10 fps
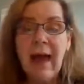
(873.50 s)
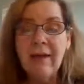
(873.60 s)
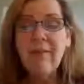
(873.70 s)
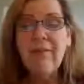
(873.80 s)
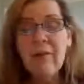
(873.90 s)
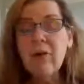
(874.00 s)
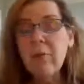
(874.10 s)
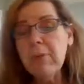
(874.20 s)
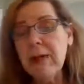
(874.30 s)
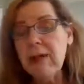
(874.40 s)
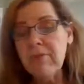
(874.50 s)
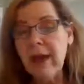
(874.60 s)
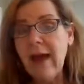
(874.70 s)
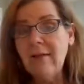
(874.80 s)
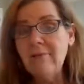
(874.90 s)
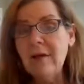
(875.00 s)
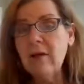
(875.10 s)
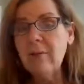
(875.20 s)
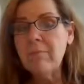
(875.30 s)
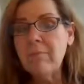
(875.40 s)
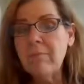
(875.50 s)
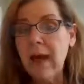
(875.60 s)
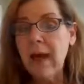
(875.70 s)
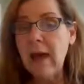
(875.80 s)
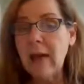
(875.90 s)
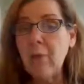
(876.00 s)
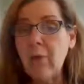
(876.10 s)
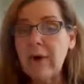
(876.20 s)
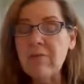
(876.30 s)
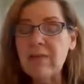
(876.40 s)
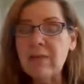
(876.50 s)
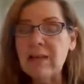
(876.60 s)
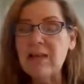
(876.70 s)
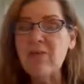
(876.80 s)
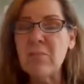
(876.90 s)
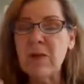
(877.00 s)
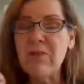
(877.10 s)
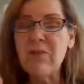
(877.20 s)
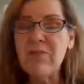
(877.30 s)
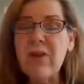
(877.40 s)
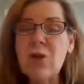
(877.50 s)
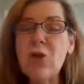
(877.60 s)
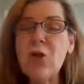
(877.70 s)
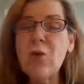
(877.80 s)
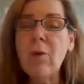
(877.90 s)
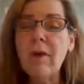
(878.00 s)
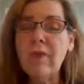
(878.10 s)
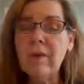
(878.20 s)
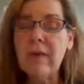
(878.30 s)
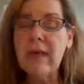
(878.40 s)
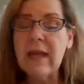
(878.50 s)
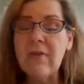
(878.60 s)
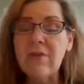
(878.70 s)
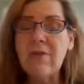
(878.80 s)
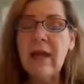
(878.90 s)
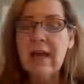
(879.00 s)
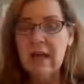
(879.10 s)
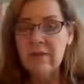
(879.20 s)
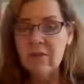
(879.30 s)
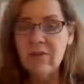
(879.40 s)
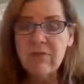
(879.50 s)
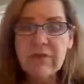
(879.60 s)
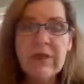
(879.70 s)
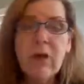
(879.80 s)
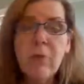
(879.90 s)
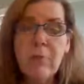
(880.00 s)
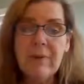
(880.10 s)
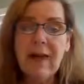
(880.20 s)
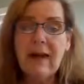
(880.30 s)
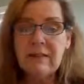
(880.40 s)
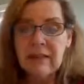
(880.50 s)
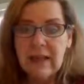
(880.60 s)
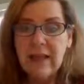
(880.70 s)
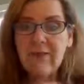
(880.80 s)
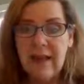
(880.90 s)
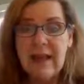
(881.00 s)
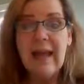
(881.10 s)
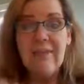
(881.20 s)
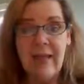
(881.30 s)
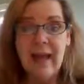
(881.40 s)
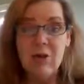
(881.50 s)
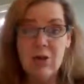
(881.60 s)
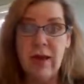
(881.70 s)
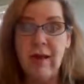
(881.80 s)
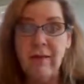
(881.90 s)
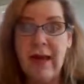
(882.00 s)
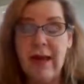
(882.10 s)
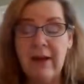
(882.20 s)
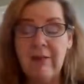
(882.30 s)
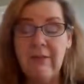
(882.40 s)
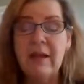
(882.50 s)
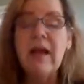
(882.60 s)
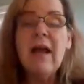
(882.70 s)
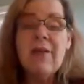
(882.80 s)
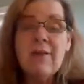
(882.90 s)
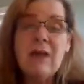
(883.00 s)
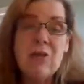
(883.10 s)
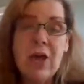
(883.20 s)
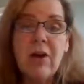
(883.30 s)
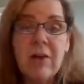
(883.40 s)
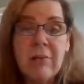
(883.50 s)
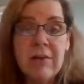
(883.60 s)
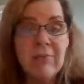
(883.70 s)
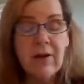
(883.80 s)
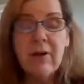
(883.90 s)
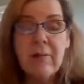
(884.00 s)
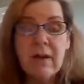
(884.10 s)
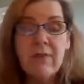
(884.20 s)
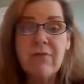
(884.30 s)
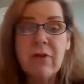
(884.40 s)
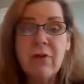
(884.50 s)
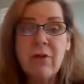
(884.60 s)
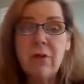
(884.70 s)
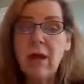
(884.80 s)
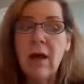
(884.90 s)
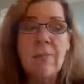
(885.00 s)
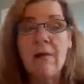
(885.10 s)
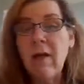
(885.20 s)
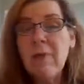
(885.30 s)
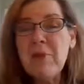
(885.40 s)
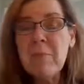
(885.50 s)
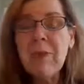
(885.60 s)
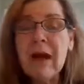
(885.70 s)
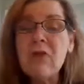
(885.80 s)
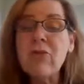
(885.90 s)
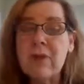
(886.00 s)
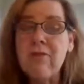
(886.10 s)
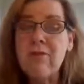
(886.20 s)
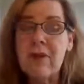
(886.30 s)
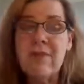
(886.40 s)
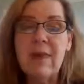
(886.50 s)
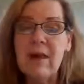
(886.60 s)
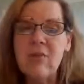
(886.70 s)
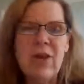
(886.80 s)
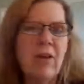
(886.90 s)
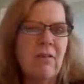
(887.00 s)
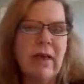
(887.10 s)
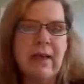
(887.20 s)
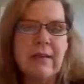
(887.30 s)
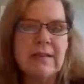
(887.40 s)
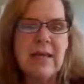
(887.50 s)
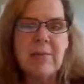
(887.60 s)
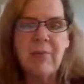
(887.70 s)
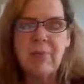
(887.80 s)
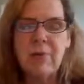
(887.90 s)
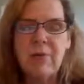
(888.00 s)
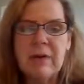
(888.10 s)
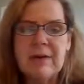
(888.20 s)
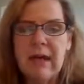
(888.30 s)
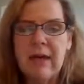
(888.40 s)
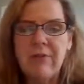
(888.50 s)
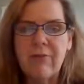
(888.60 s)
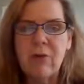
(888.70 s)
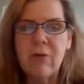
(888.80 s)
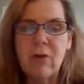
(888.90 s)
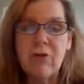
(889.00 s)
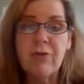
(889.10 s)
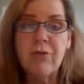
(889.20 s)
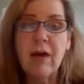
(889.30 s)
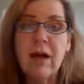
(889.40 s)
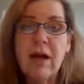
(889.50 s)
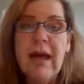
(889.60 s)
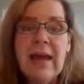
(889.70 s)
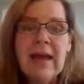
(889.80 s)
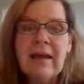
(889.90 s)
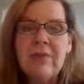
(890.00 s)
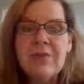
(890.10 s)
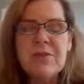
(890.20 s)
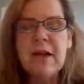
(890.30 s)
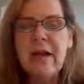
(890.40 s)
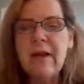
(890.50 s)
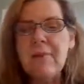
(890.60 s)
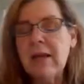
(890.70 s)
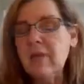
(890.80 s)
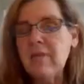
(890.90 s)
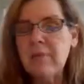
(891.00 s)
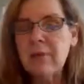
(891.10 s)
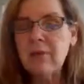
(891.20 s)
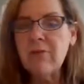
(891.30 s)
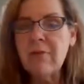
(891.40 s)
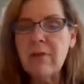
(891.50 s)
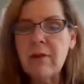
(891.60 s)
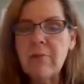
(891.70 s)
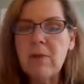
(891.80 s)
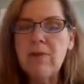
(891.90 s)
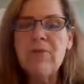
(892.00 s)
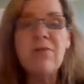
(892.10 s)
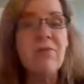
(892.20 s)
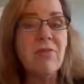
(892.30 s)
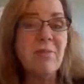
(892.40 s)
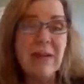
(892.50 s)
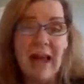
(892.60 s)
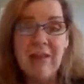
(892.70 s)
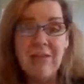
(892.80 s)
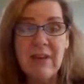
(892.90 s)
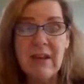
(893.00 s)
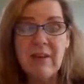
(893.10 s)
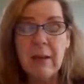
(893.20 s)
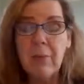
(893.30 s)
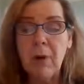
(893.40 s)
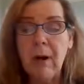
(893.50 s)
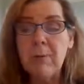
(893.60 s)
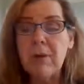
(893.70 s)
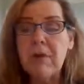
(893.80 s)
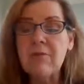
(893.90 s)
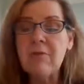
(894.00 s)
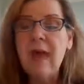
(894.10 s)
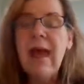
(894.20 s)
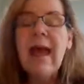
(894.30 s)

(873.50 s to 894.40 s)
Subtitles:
Aloe vera plants have been on many pet poison lists, but it's if they chew on the leaves. If you slit open that leaf and get that gel out of it, that gel can be very beneficial. A lot of people actually feed that gel like a tablespoon a day for a larger dog in the diet because it builds up the immune system. It has healing properties.